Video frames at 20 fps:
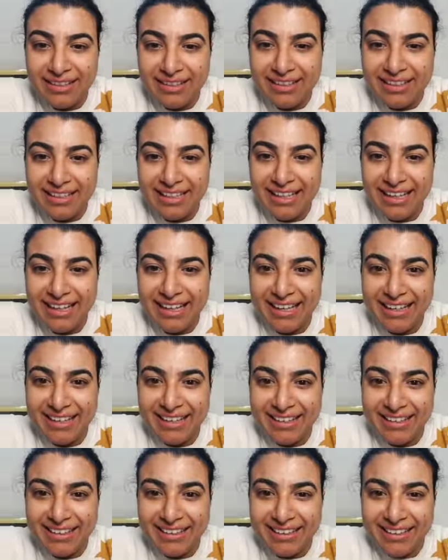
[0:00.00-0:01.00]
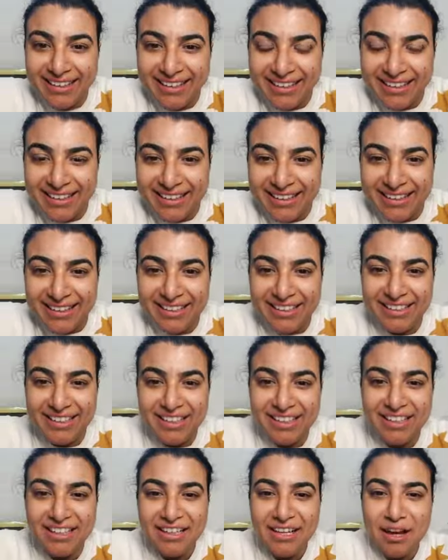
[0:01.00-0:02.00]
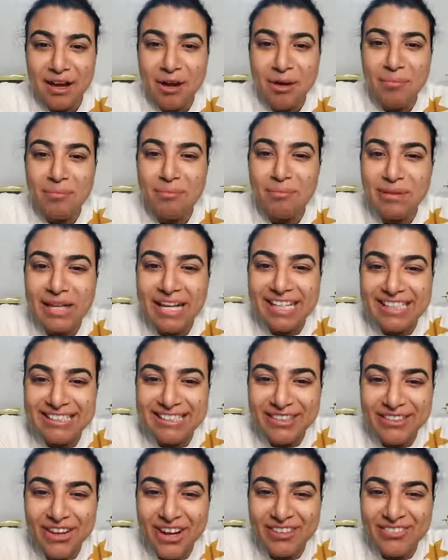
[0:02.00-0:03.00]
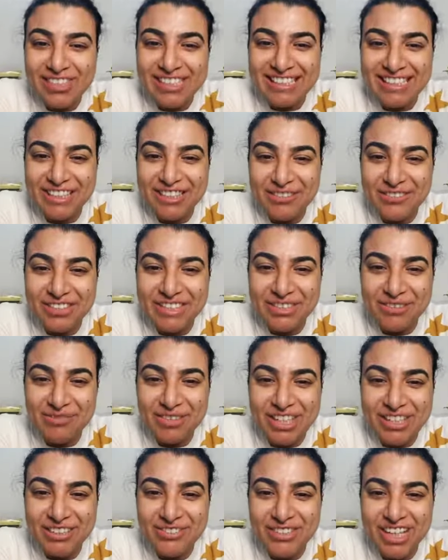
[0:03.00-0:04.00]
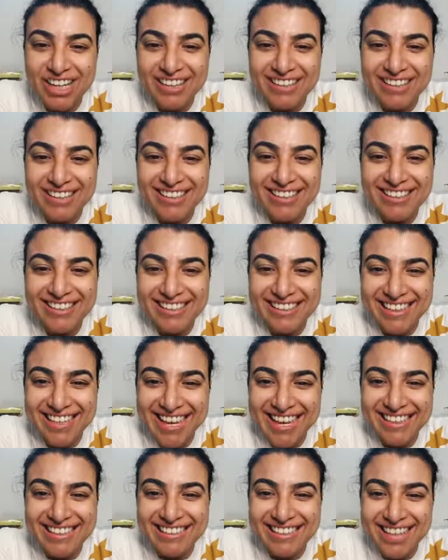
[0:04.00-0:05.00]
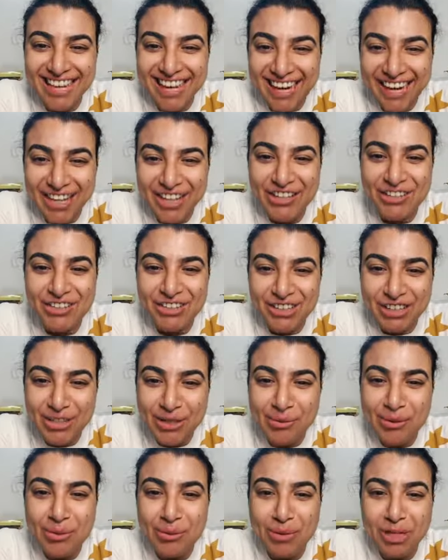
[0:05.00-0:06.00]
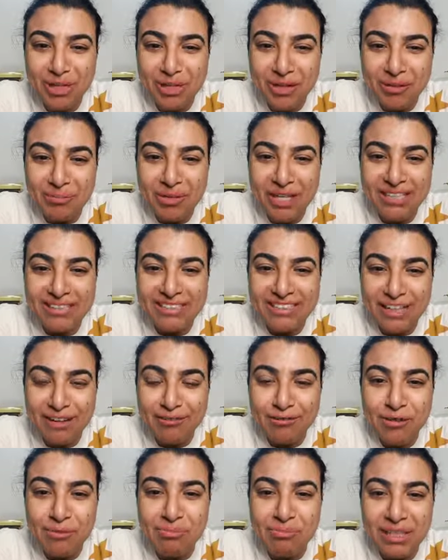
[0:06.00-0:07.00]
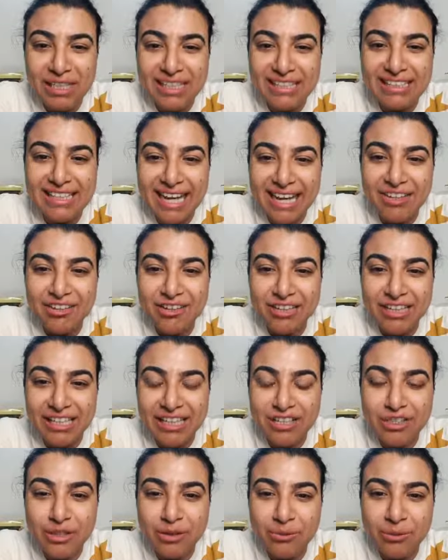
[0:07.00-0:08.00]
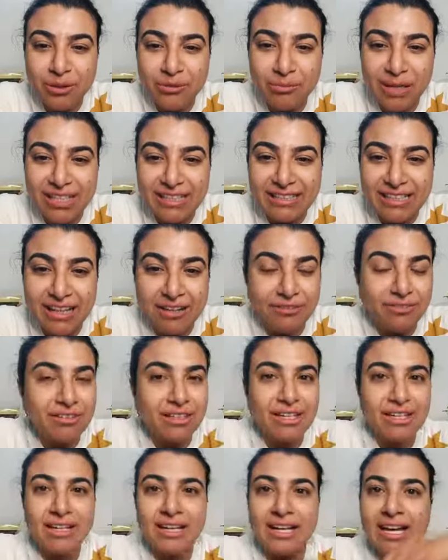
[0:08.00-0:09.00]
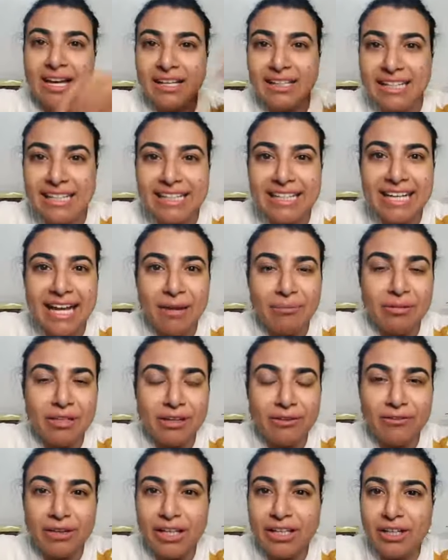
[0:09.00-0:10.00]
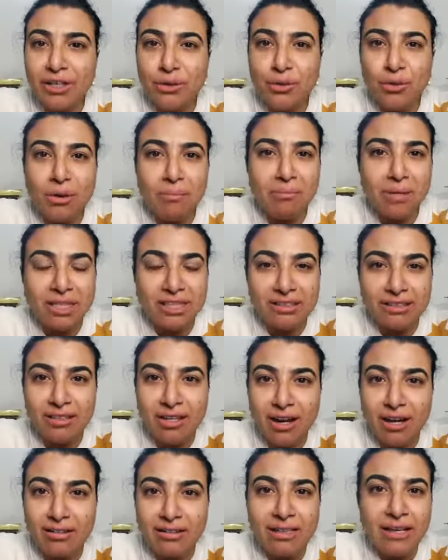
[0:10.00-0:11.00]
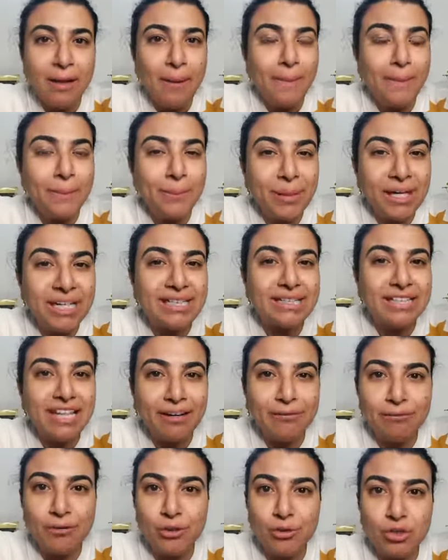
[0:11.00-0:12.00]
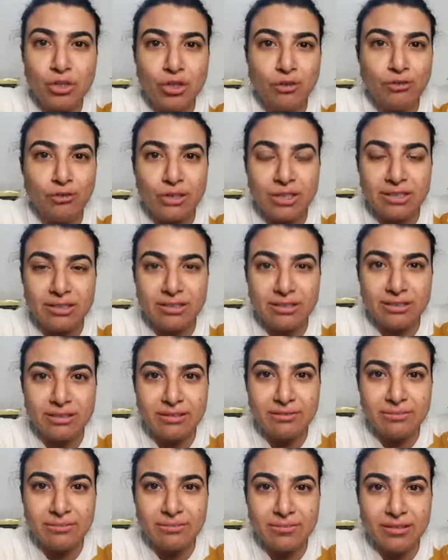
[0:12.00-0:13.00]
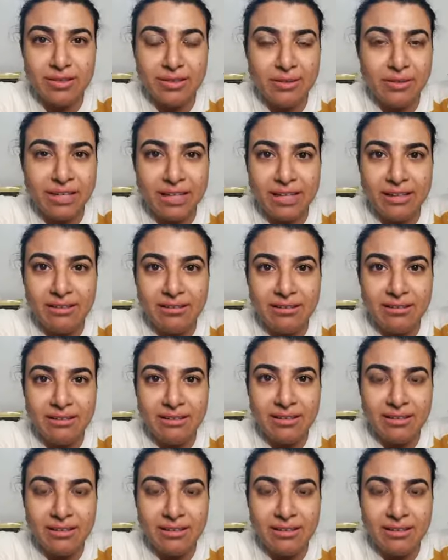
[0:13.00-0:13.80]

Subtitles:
Okay. Nidhi, amazing conversation with siblings, Priyanka. Yes, I really will work on myself to build that relation with myself. Nidhi, I'm giving you a mantra. Build that future first. Okay?